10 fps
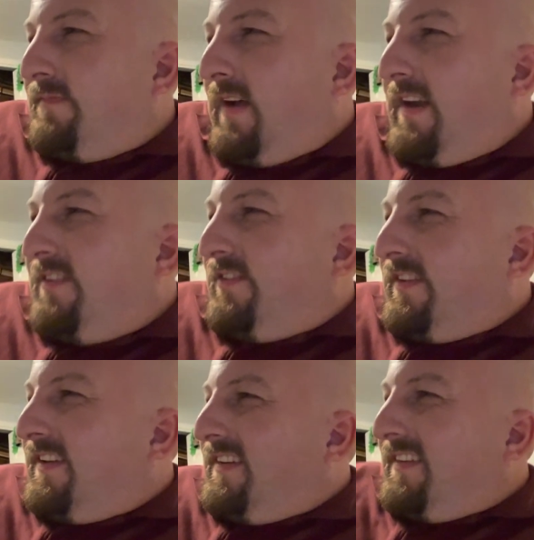I just
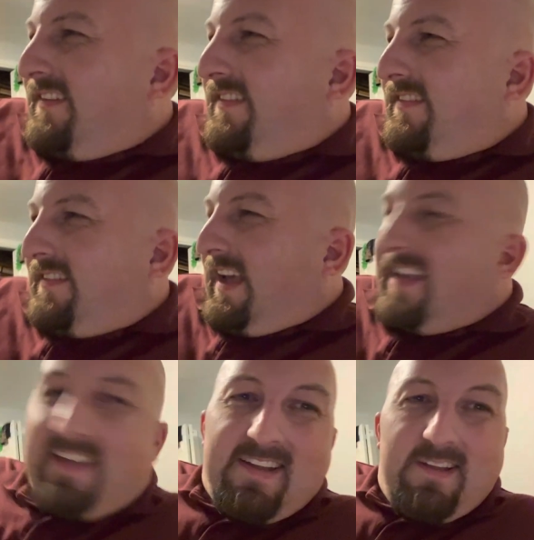didn't
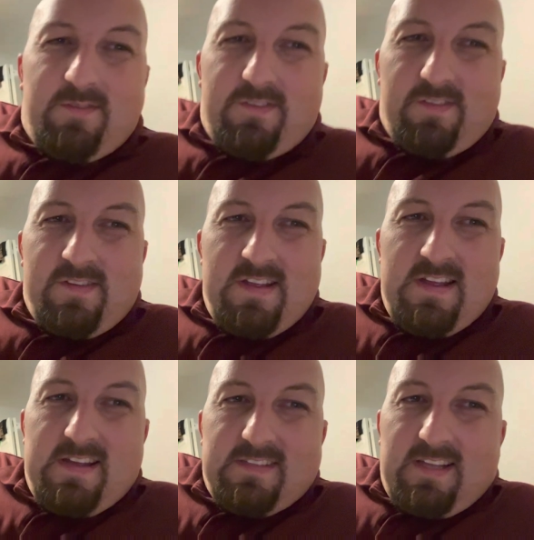like it. It was just
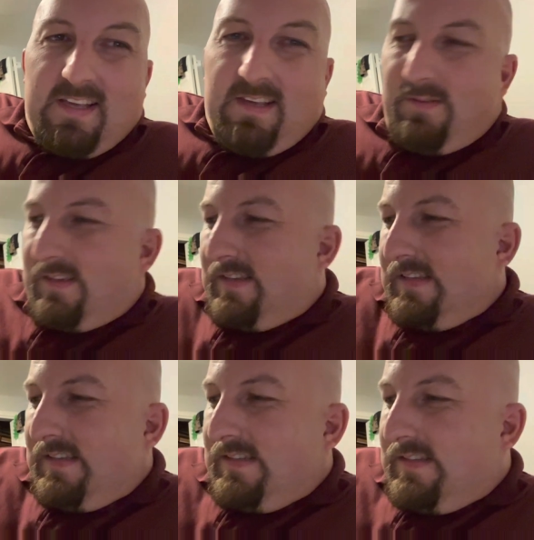like it,
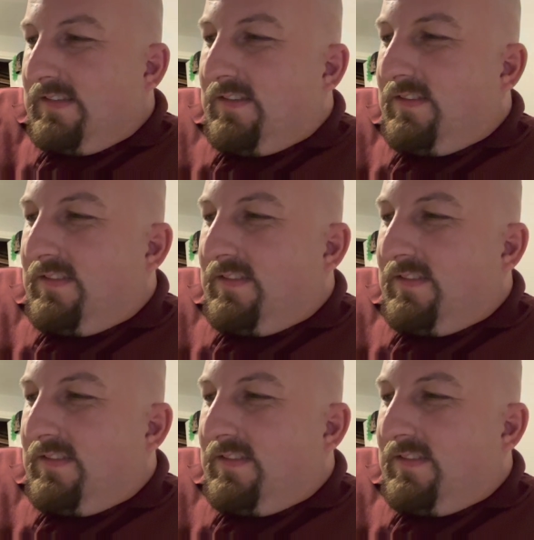it,